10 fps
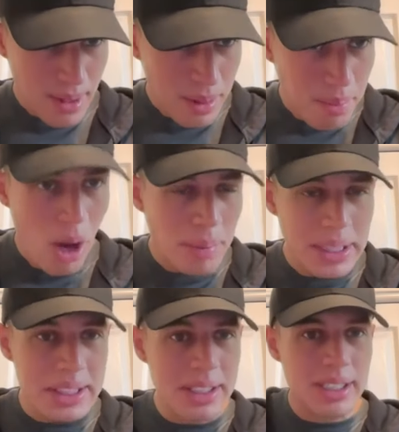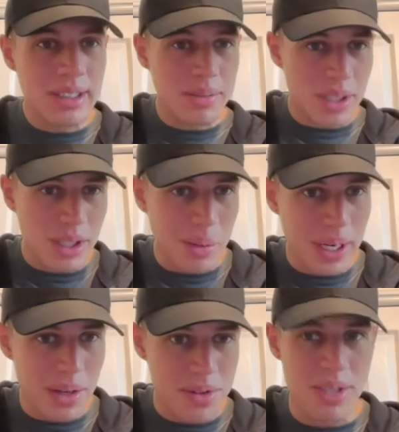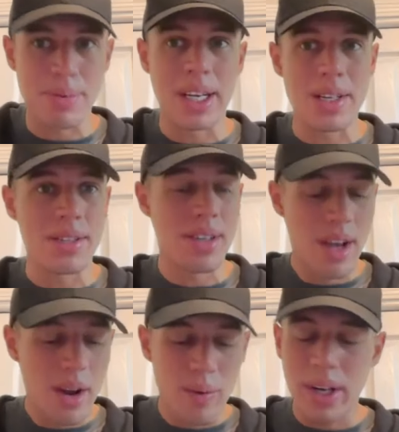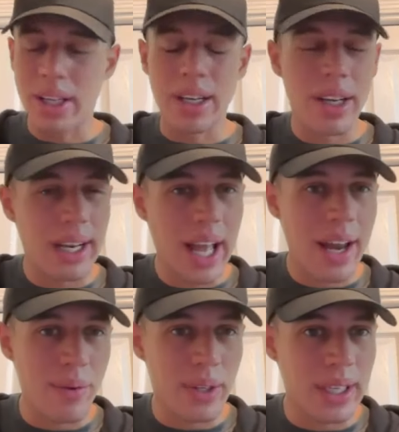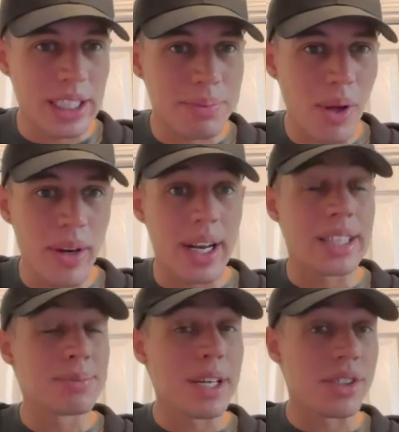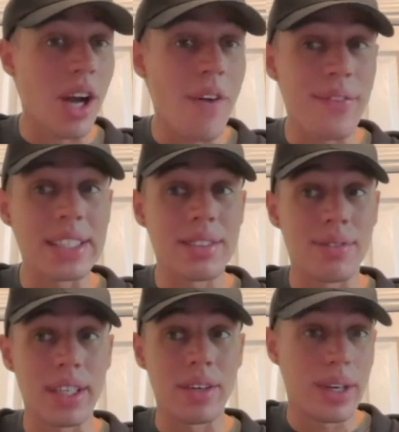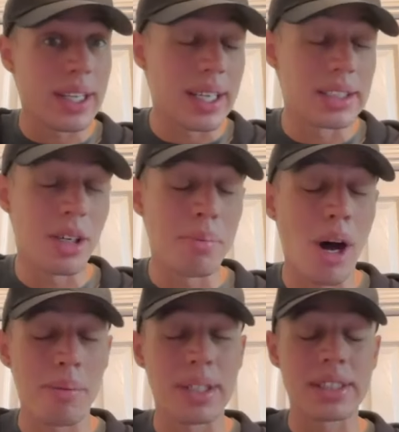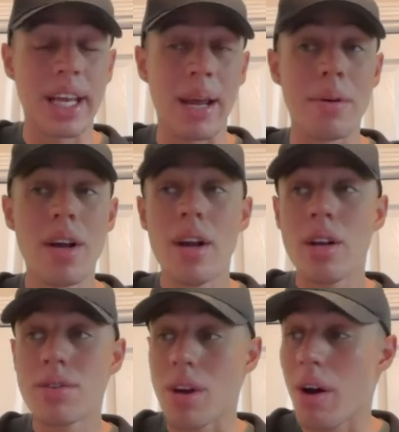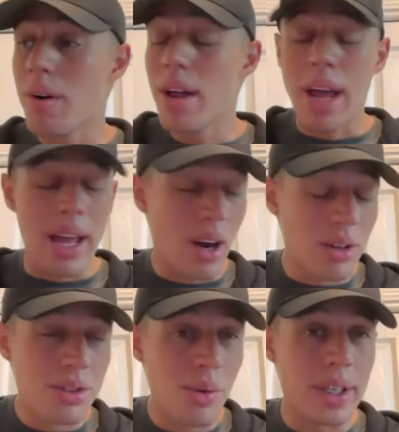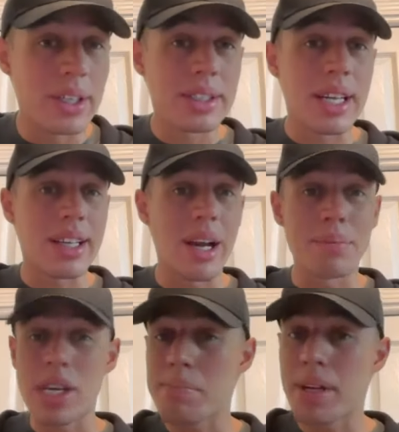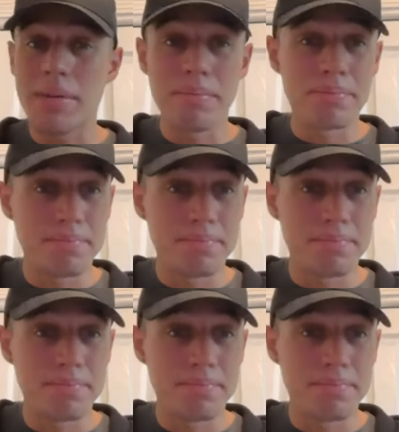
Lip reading: Paul Maurice's system to someone else's, because really he hadn't really exploded, especially offensively, really until Paul Maurice came. So, and also when you're a Stanley Cup champion,